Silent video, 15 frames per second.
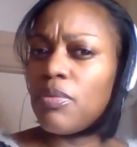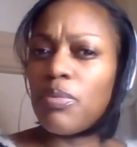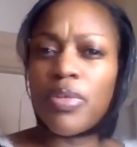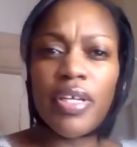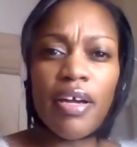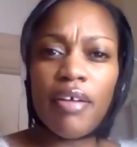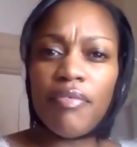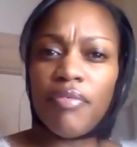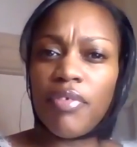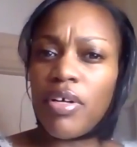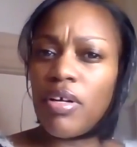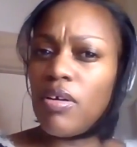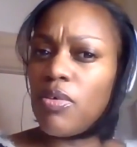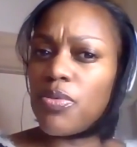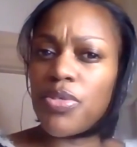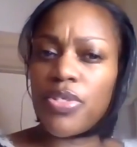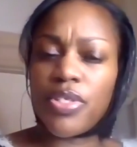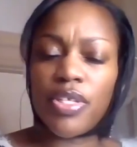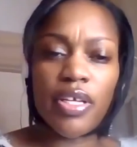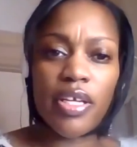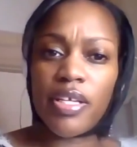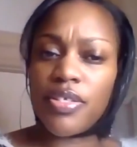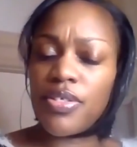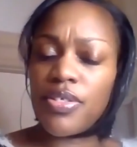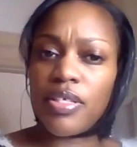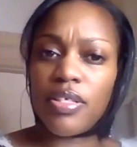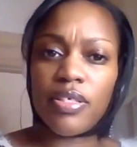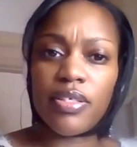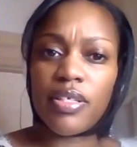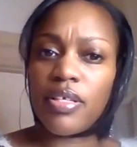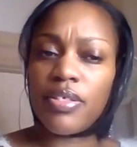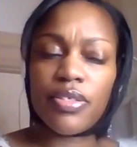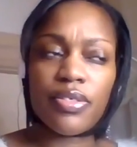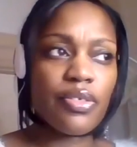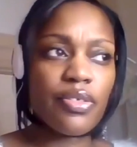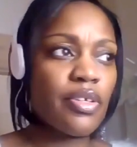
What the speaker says: We have a host of hand sanitizer.